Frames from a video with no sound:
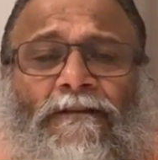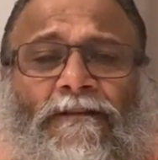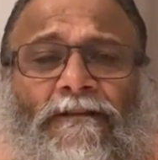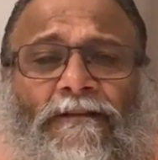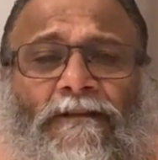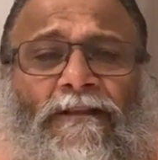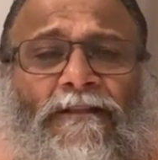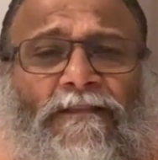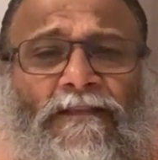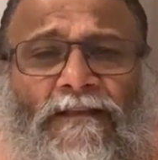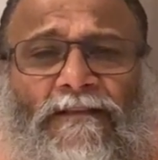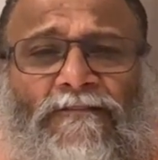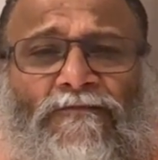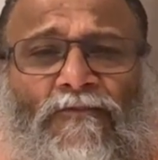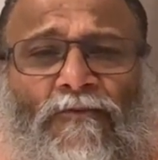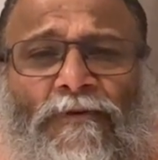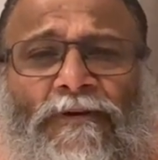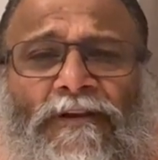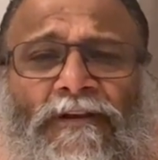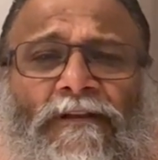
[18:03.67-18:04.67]
then there is
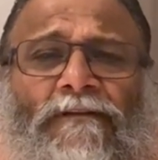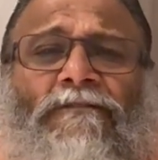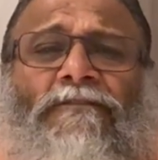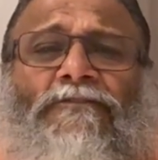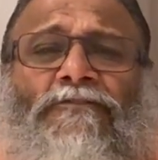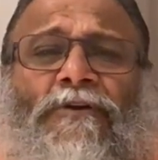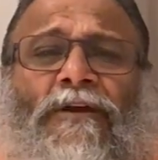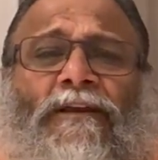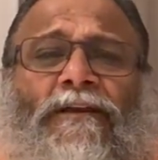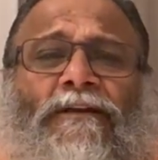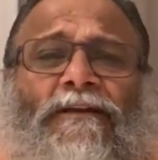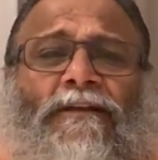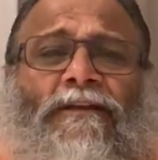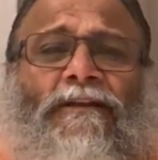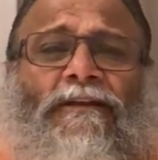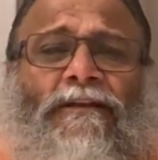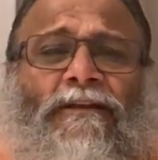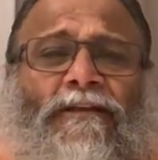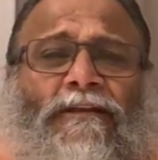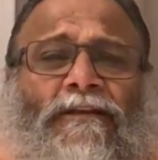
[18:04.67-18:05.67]
no
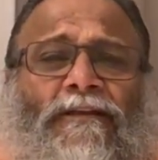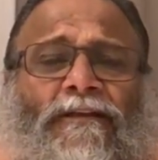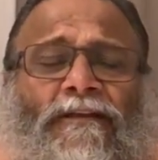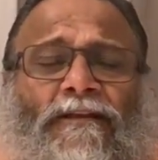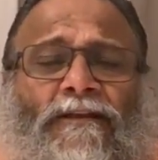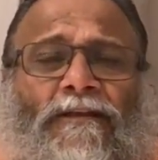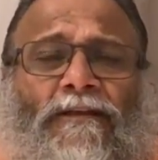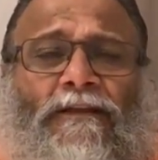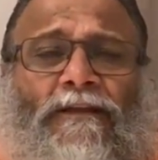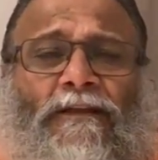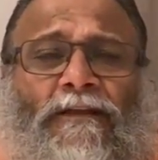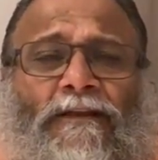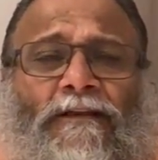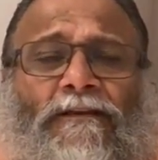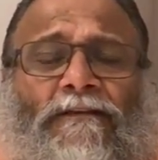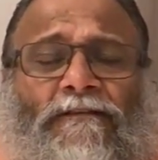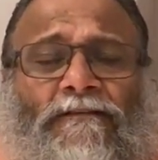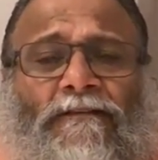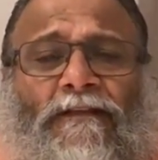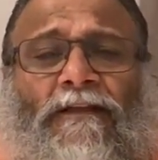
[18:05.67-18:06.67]
individuality. It
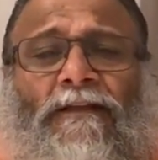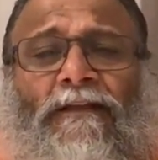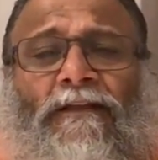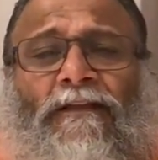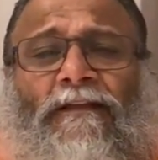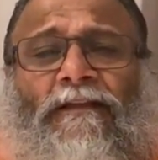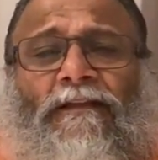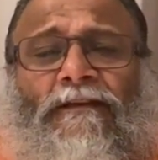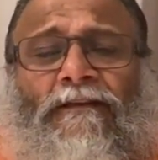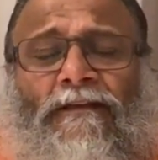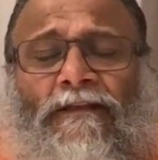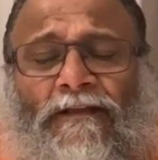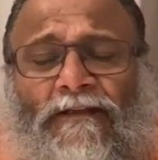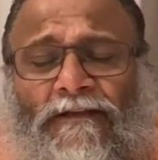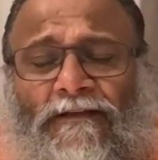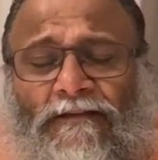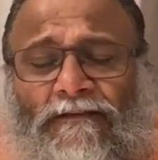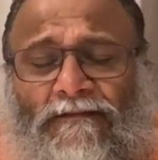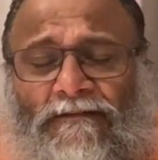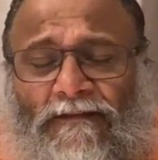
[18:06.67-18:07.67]
is
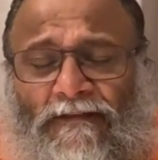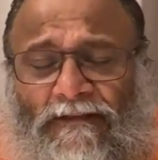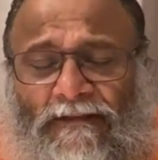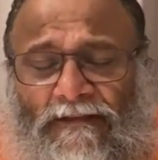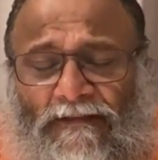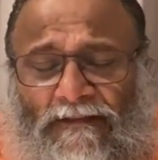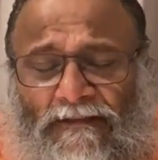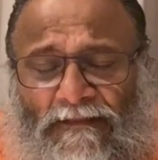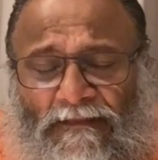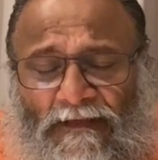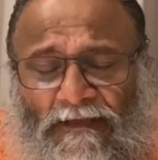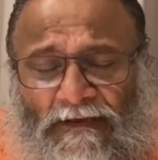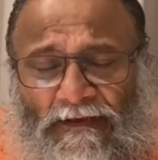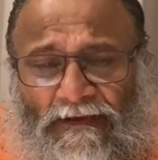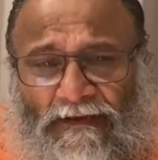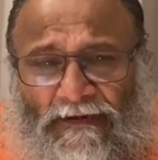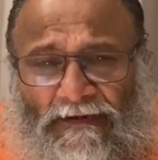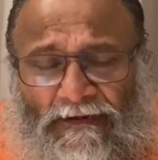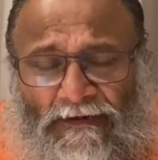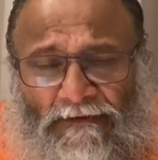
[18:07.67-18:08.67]
in the
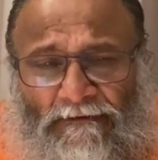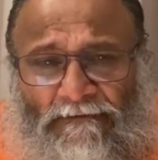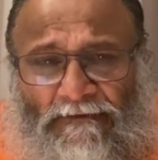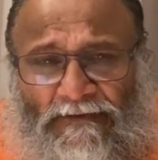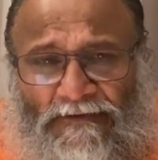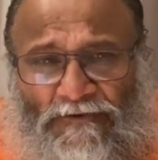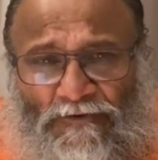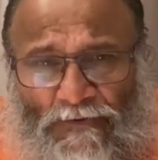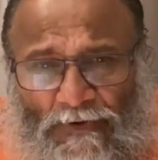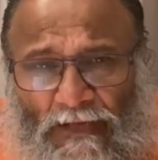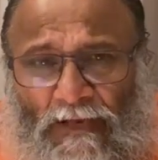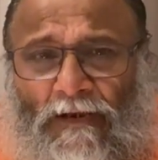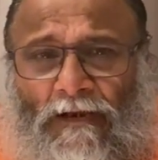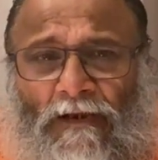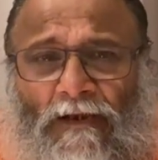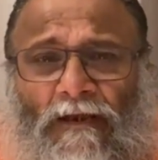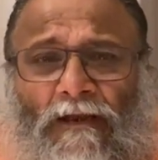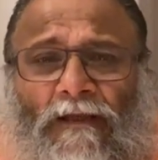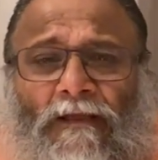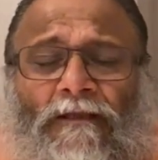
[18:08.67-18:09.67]

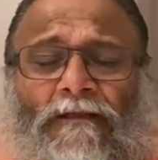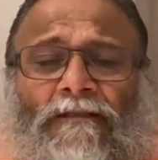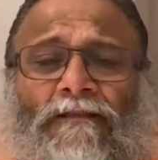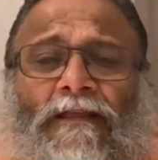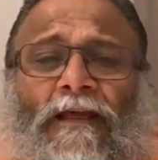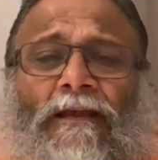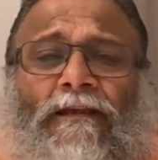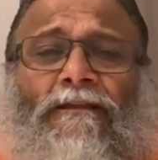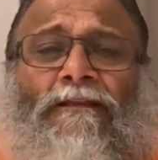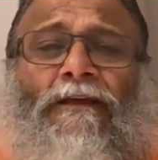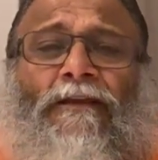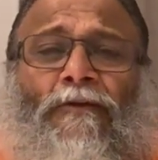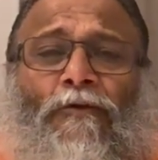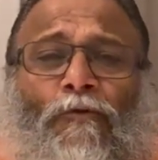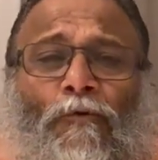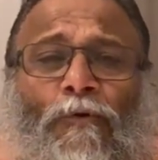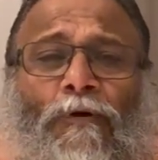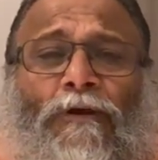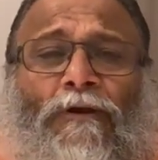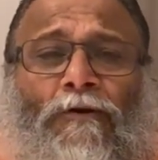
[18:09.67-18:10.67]
individual that the
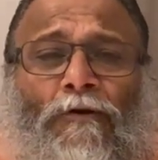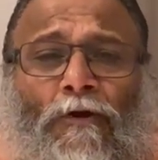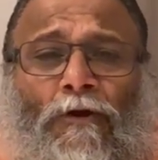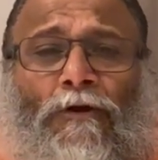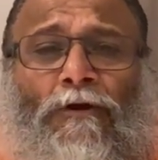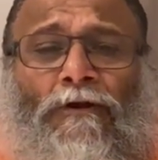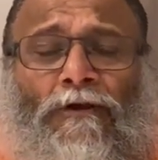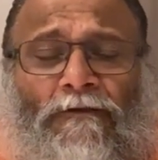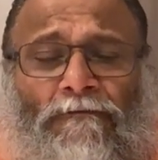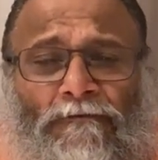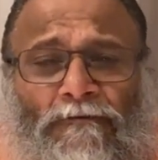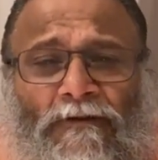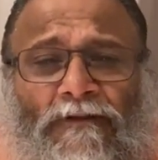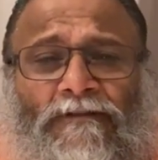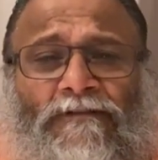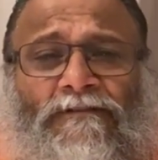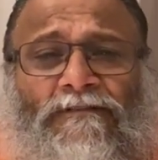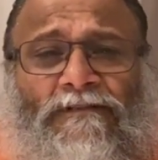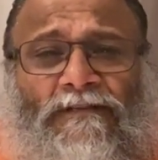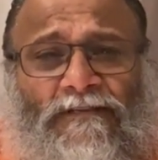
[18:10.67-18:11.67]
knower
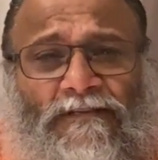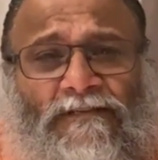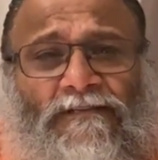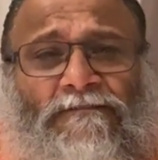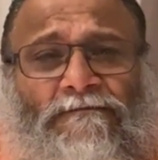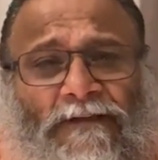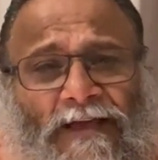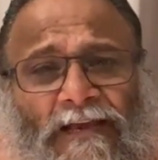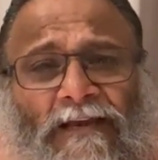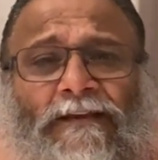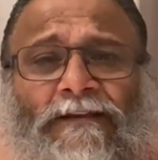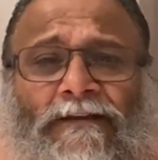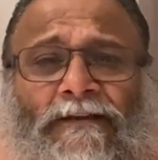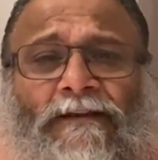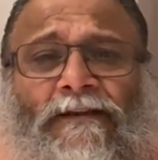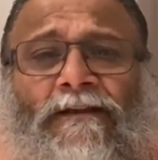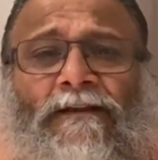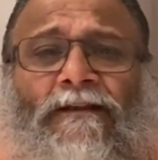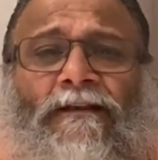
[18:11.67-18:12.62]
non-difference is valid.